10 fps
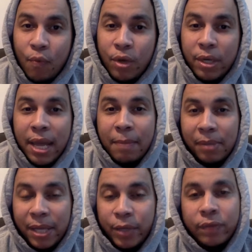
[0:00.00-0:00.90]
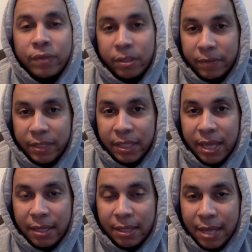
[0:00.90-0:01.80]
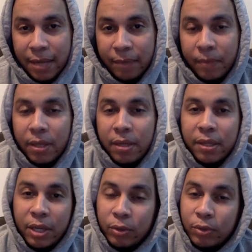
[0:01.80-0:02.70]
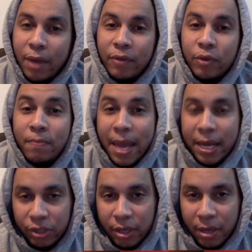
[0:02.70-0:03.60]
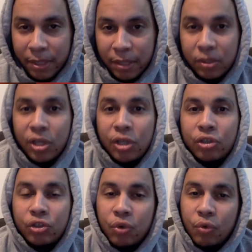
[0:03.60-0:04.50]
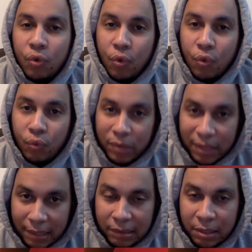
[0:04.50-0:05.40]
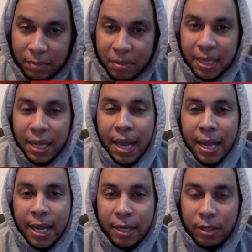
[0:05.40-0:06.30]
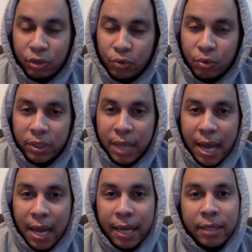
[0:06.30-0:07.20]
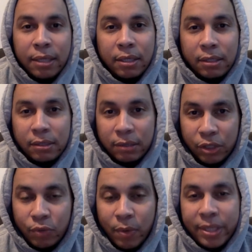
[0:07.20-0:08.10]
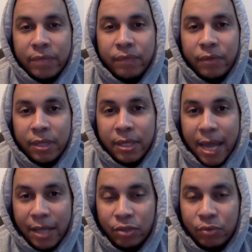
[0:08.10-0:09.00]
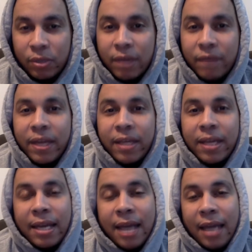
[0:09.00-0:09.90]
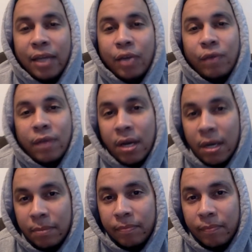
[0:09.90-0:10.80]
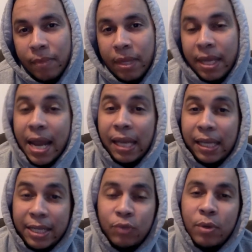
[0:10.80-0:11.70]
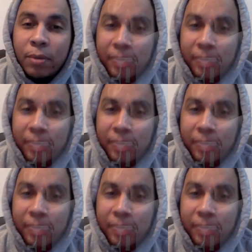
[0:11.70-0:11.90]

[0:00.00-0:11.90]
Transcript: won a playoff series together yet. They also have a new manager coming in. So this could be a do or die situation for the Nationals. If they cannot get over the hump and at least win a